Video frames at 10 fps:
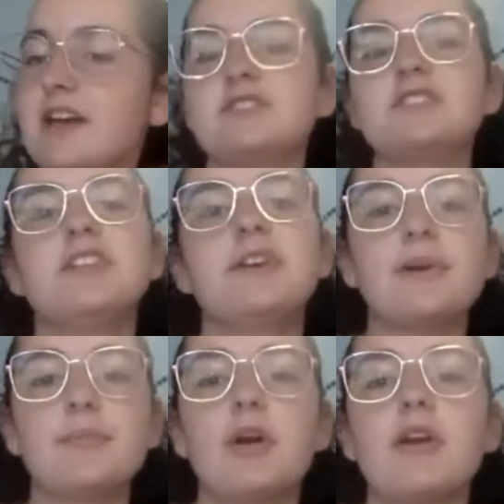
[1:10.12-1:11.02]
I use she,
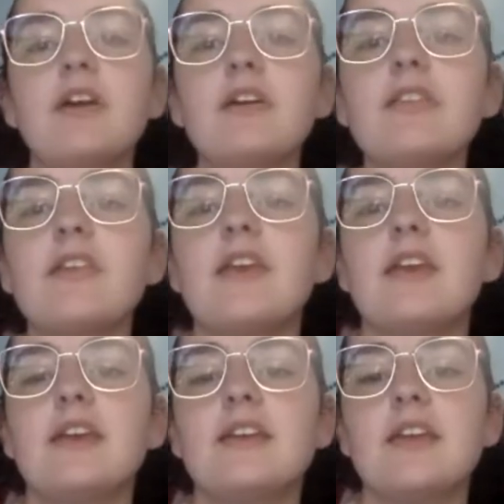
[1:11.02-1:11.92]
her pronouns,
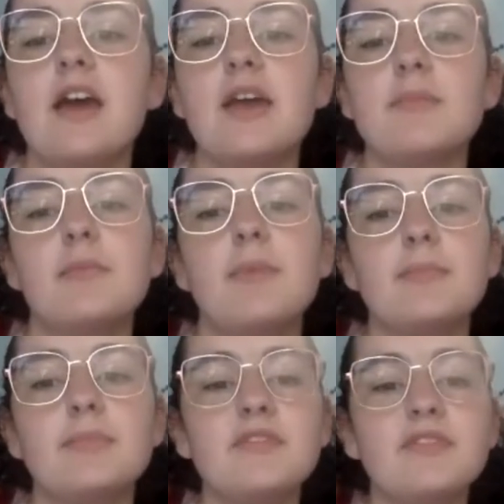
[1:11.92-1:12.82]
and I'm a
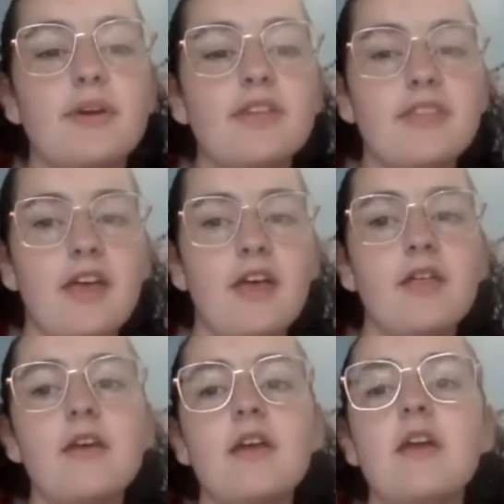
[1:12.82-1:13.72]
member of
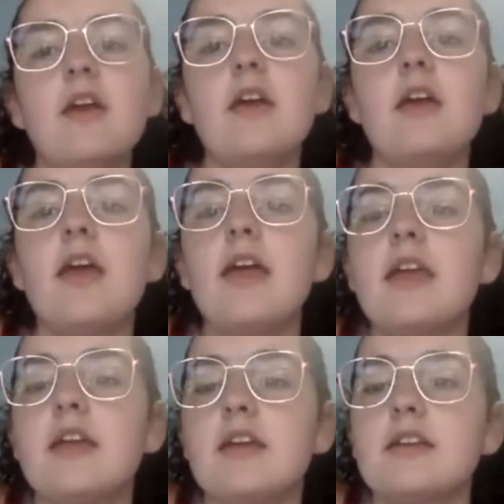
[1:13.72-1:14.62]
USL.
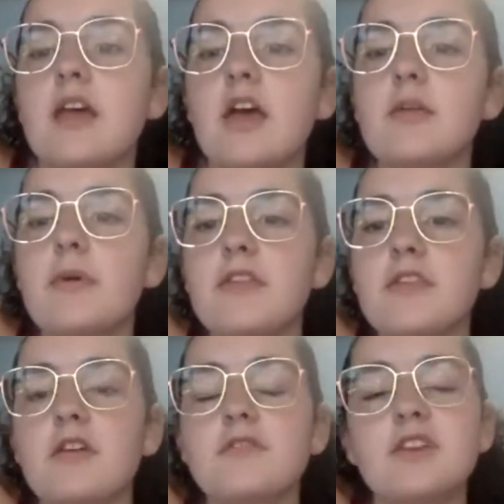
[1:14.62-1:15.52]
And I'll pass
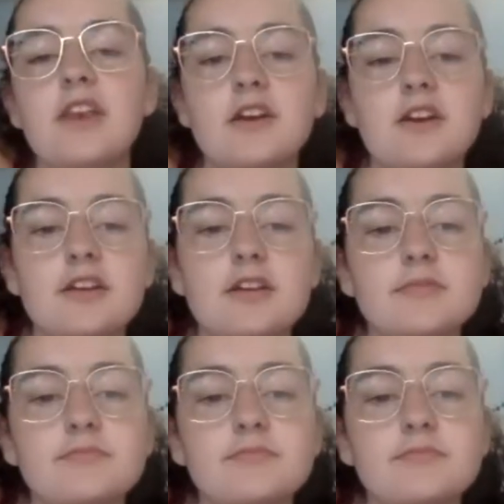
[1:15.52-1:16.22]
it off to Derek.